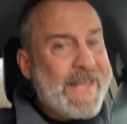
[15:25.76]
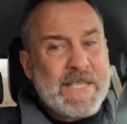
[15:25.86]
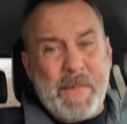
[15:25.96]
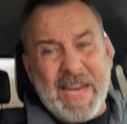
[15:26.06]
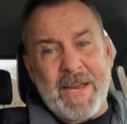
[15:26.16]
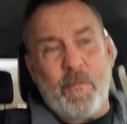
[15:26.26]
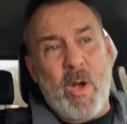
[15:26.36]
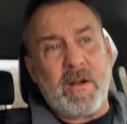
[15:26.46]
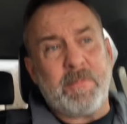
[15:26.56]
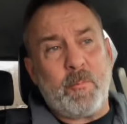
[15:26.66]
Speaking of
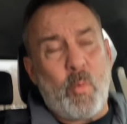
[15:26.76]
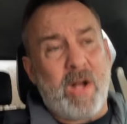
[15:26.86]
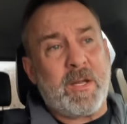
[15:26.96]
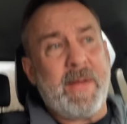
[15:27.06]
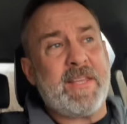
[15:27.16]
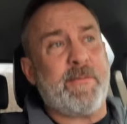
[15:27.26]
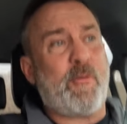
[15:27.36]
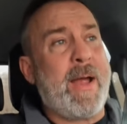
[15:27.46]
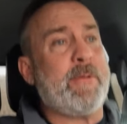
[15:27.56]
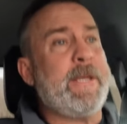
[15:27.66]
welcoming in the
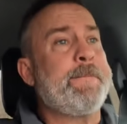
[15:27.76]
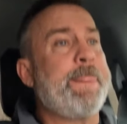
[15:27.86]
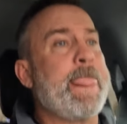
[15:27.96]
Framily,